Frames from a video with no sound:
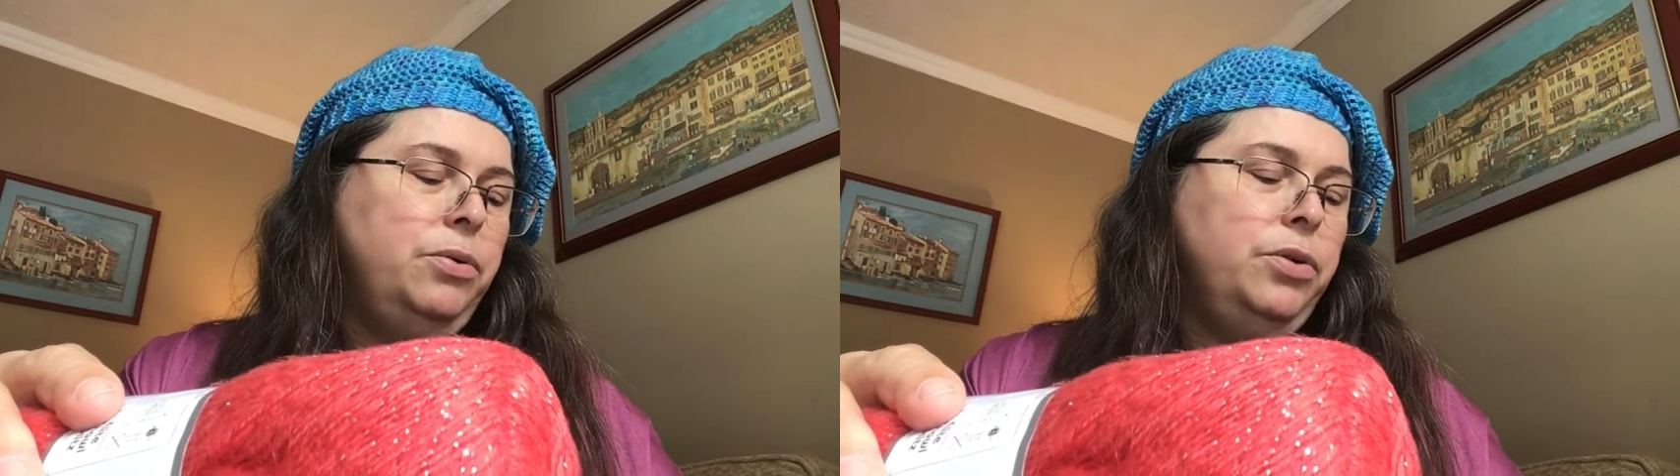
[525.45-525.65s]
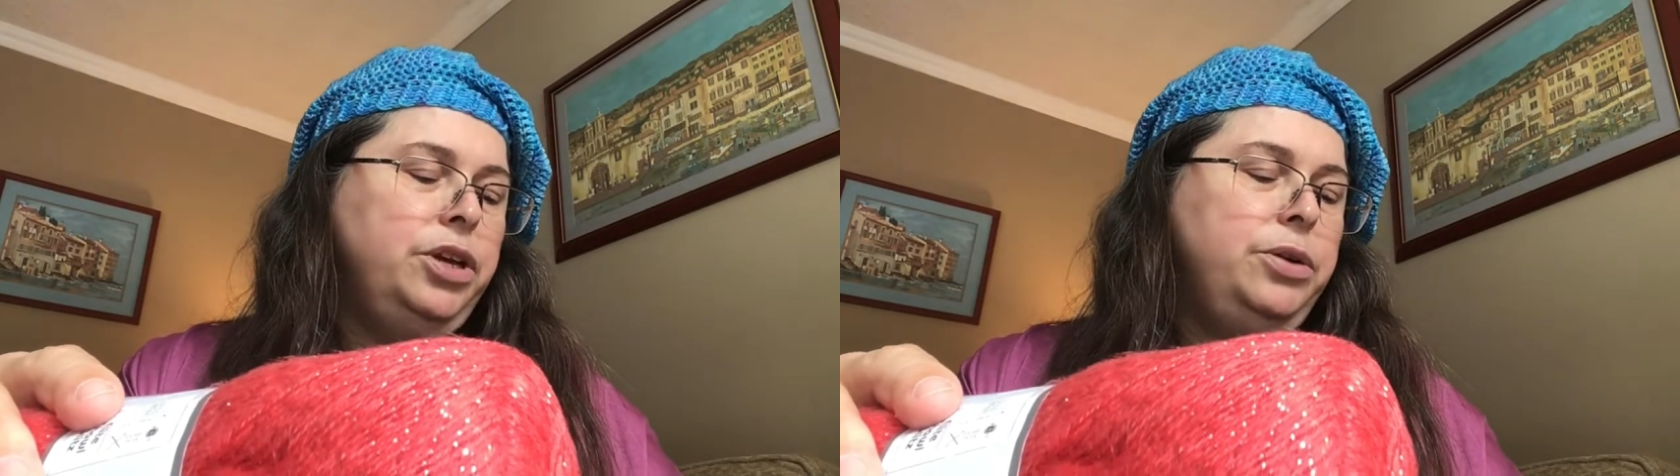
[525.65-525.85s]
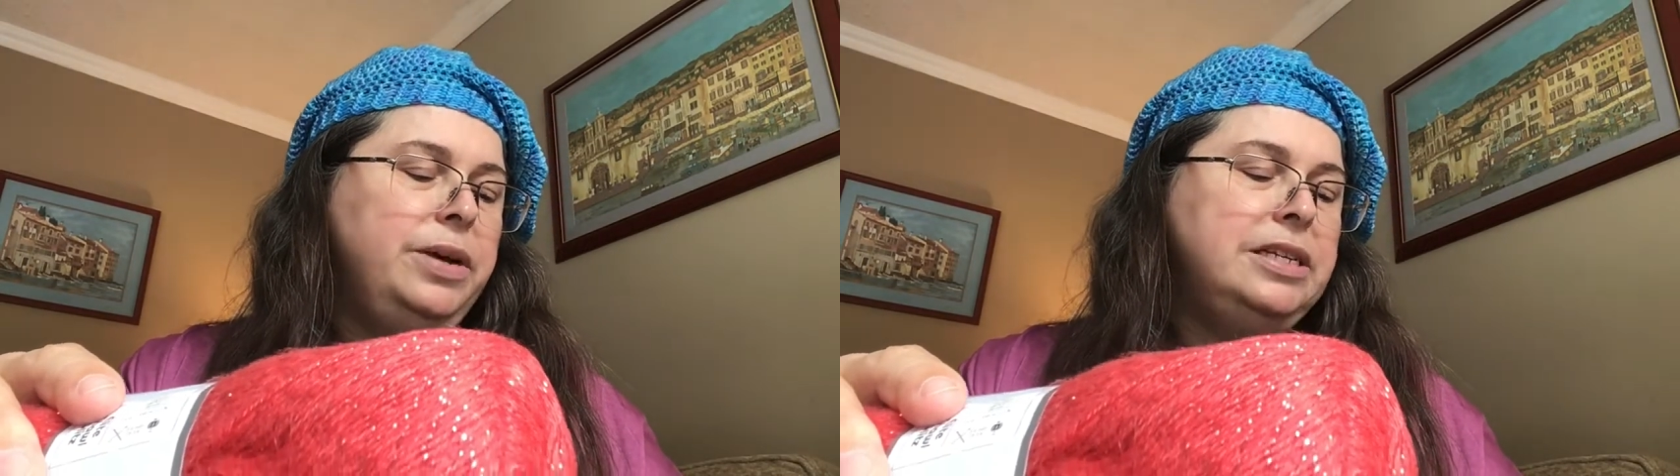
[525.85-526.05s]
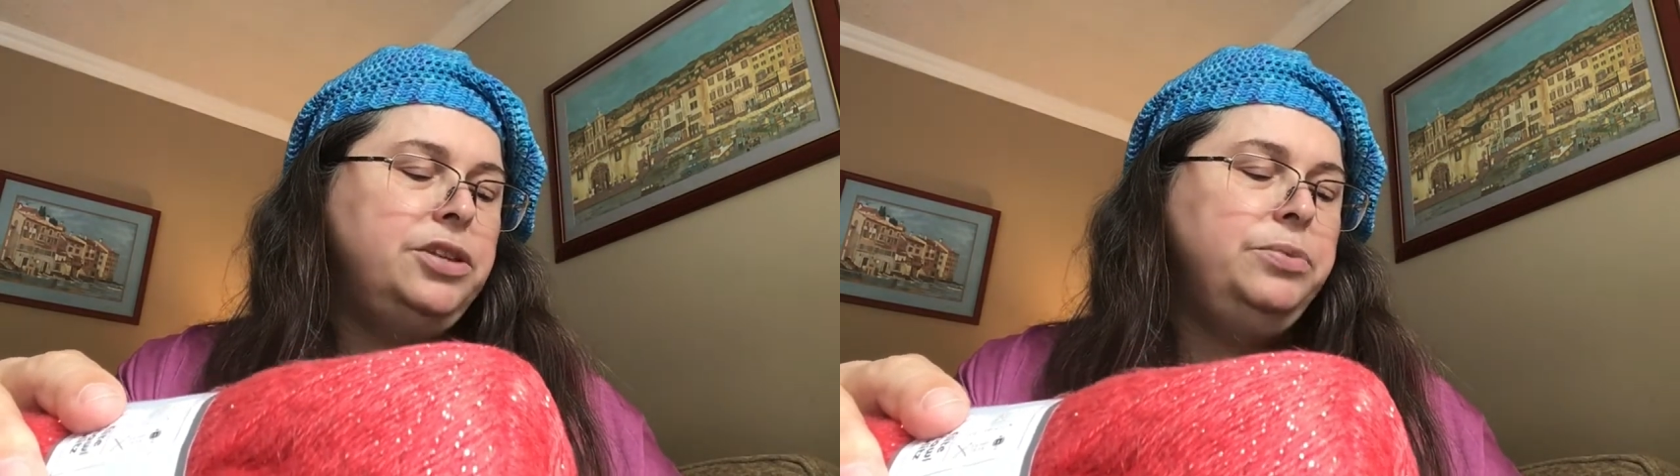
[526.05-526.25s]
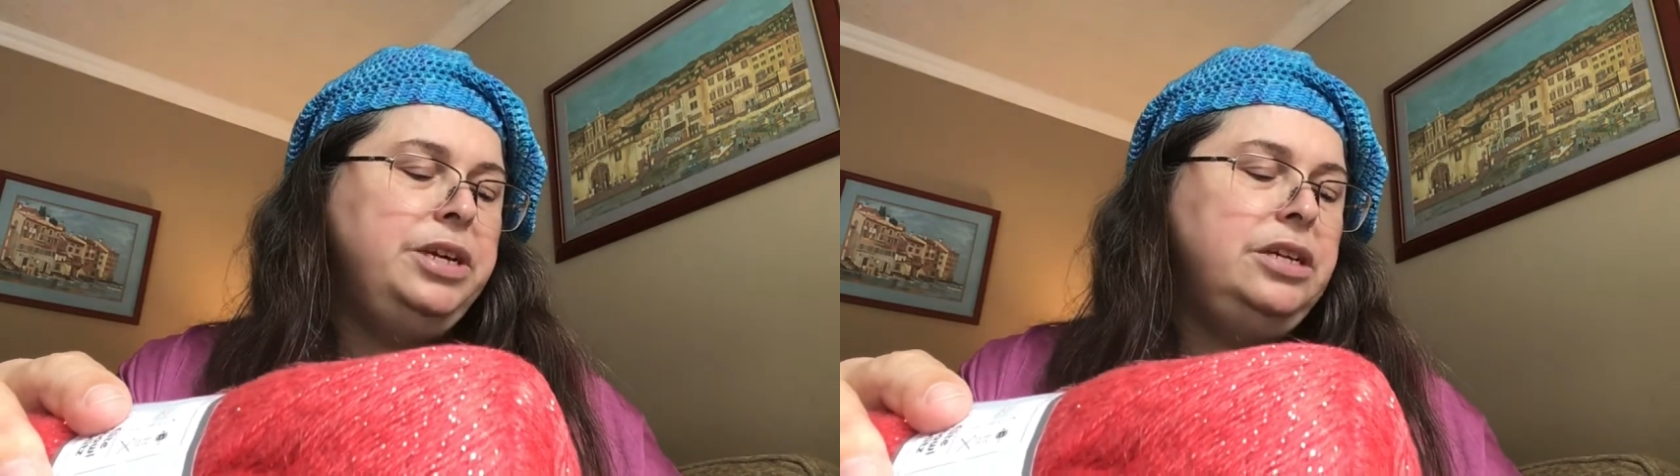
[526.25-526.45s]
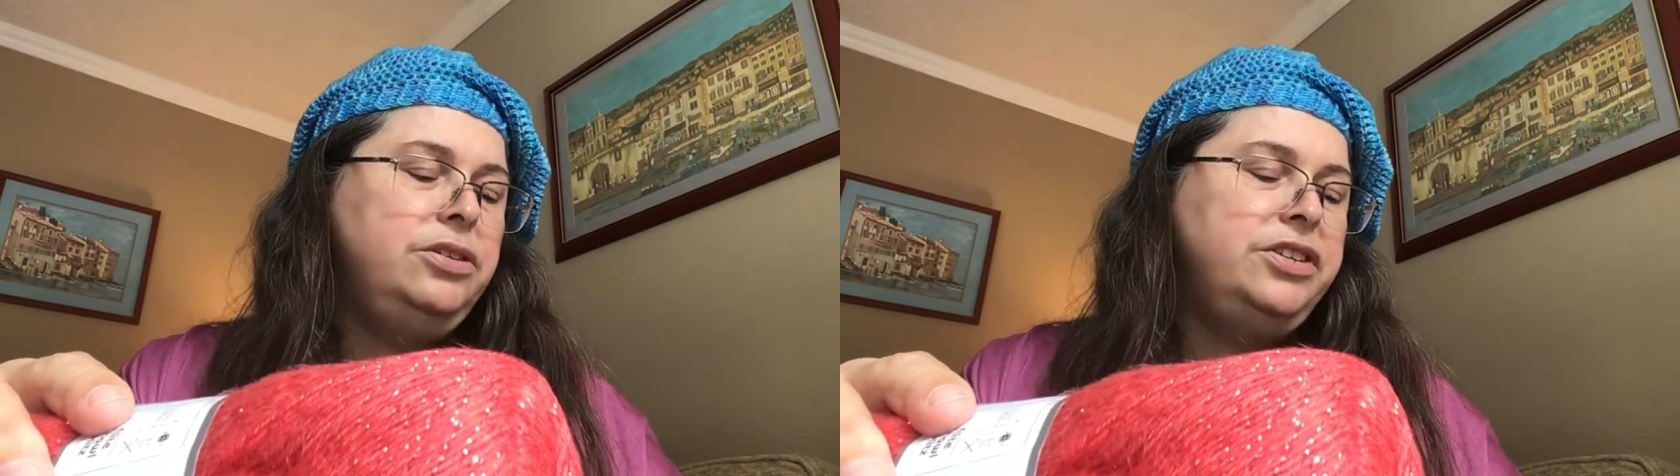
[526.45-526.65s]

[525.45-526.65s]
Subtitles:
or US 3 to